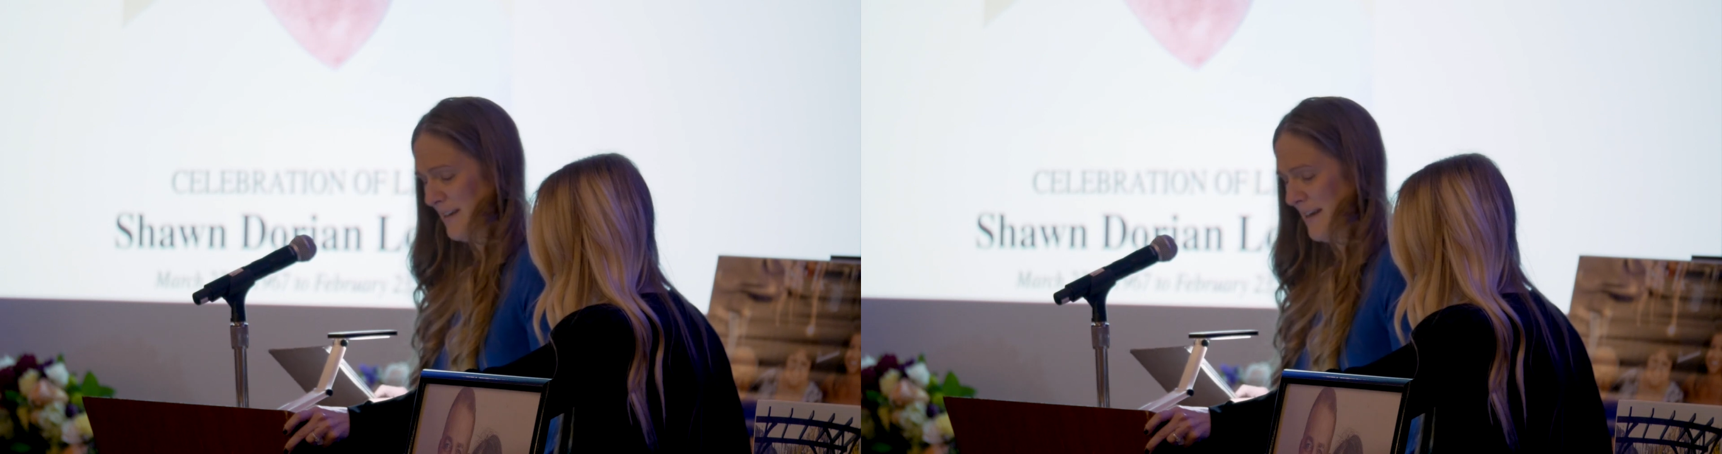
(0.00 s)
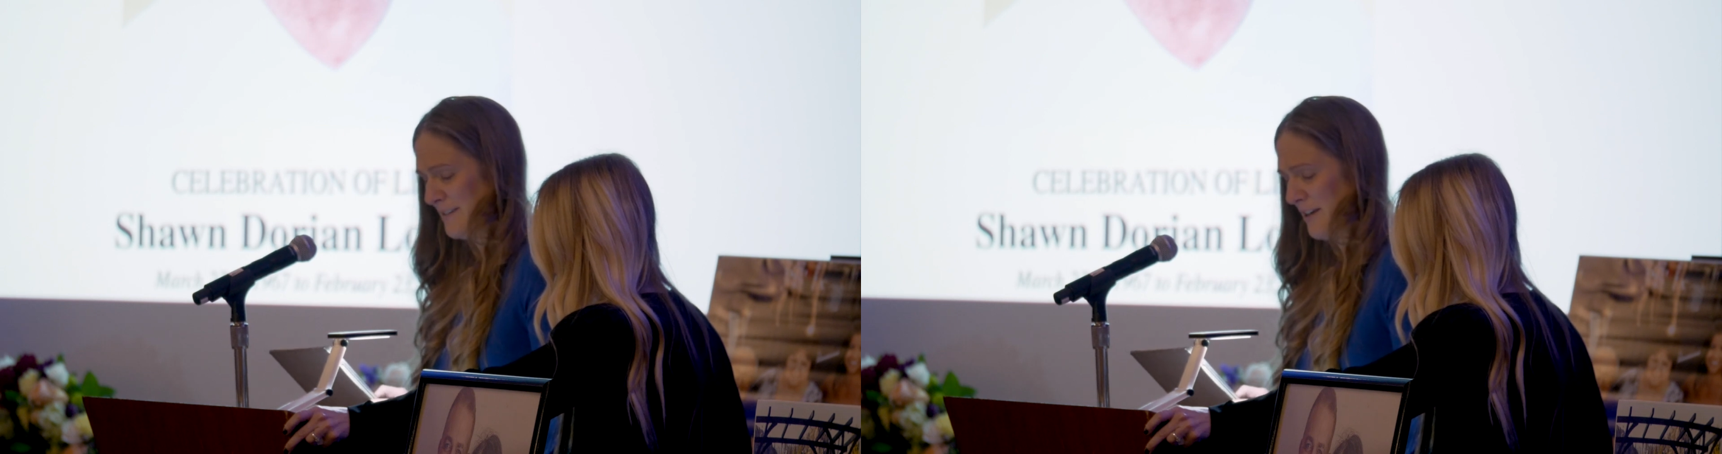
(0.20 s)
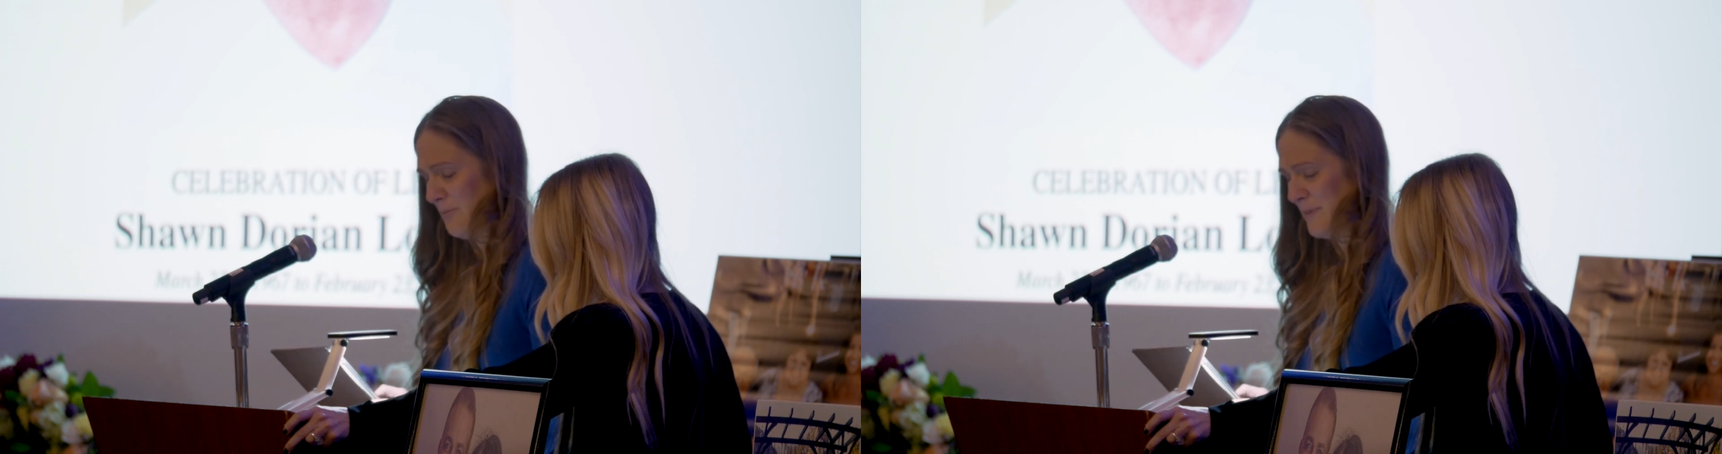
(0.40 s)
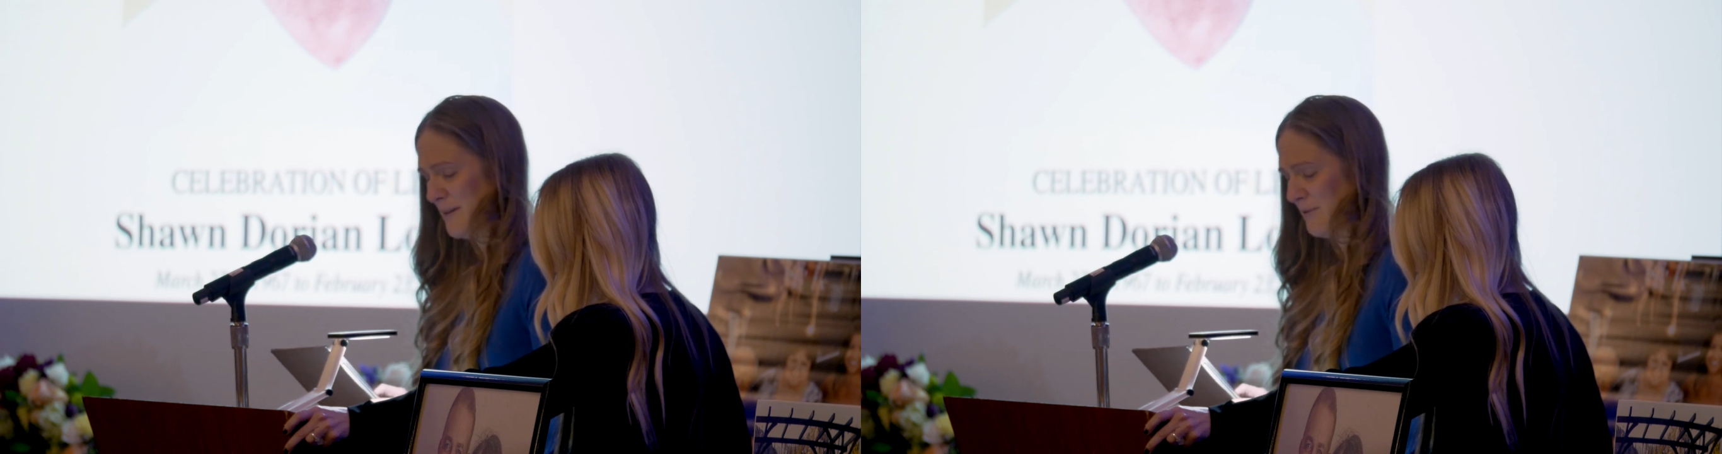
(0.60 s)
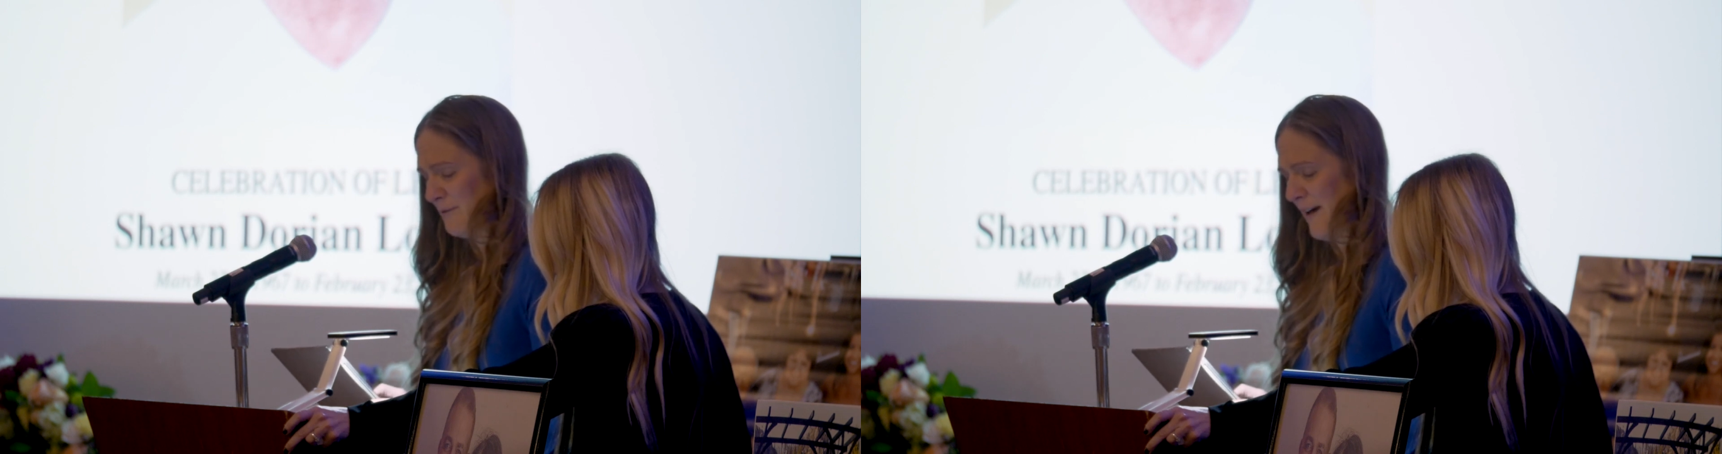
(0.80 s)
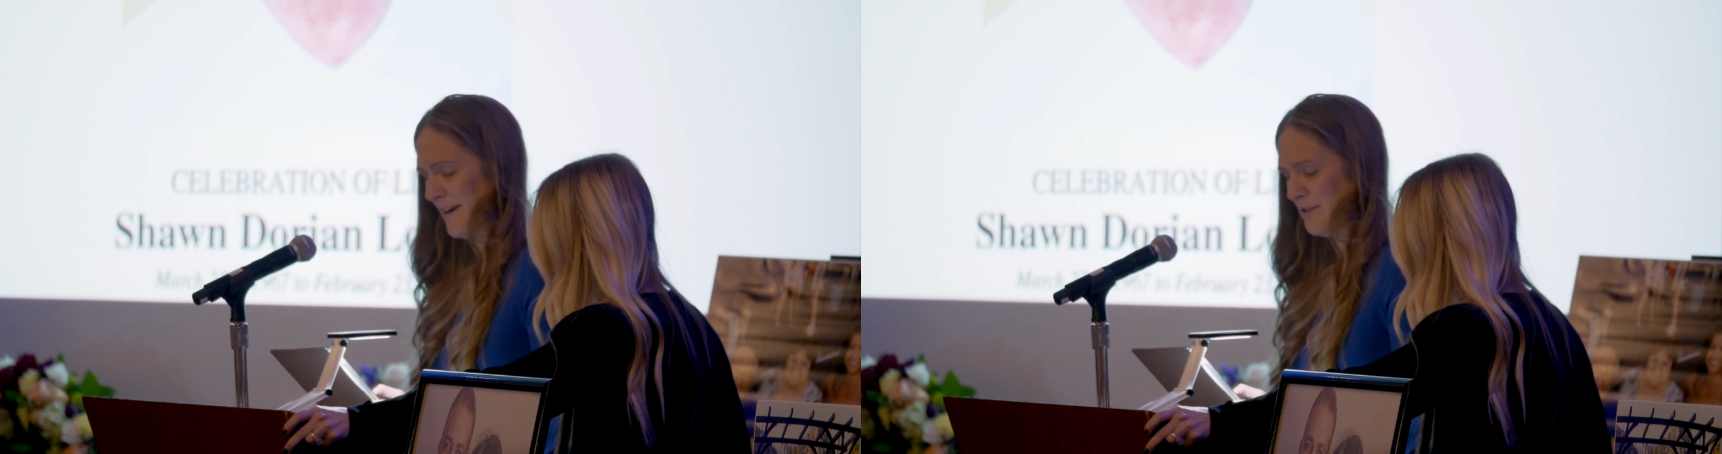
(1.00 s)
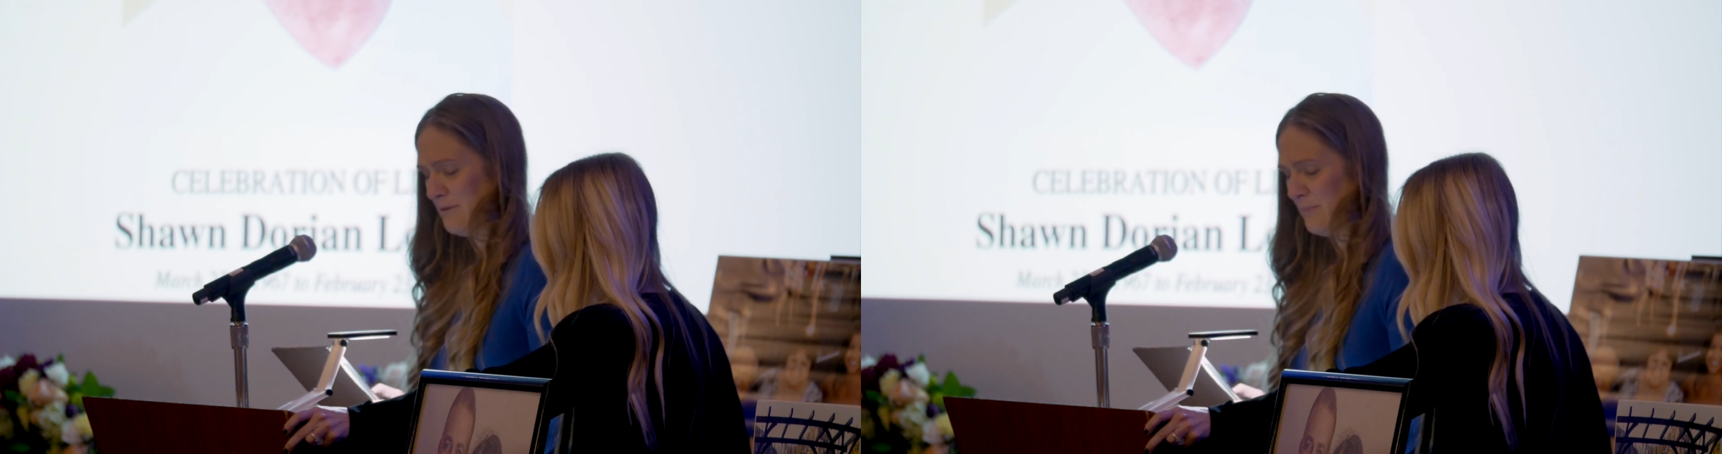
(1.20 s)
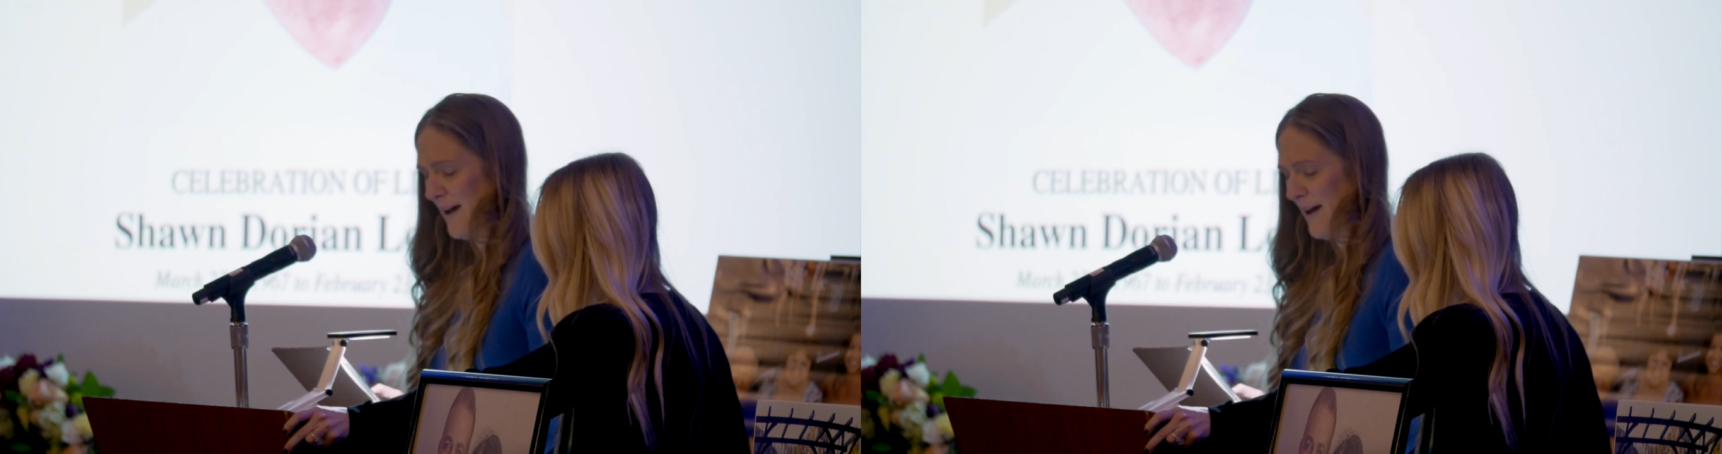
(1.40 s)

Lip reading: He's helped people find new